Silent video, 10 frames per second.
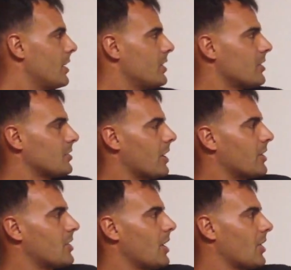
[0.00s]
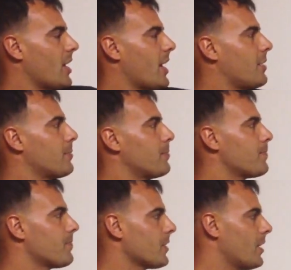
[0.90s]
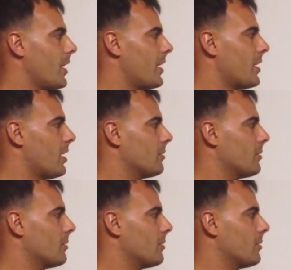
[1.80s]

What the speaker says: just take that and